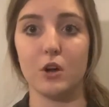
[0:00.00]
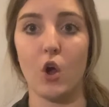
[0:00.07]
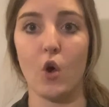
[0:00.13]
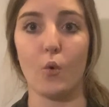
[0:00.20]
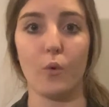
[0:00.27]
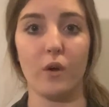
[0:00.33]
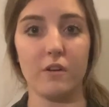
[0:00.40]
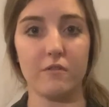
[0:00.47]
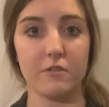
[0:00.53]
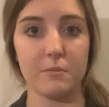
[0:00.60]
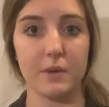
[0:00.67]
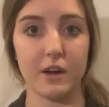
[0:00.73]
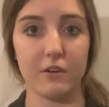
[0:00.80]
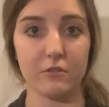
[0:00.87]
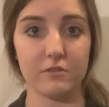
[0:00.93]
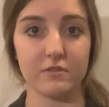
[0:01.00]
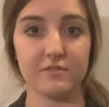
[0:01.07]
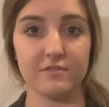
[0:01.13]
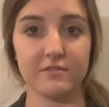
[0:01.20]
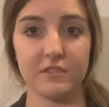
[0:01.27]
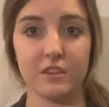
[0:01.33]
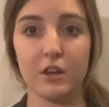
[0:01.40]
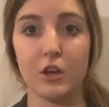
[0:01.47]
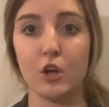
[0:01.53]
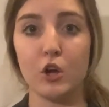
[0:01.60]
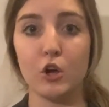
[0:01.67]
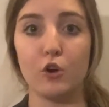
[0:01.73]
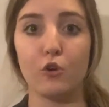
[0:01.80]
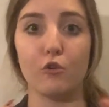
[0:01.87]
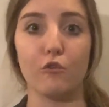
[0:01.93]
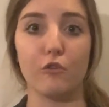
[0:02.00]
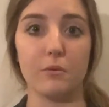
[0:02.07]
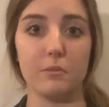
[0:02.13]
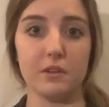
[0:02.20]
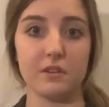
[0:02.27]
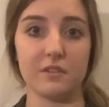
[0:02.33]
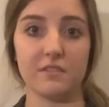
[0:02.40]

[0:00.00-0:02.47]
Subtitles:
wave them out. Ribbon.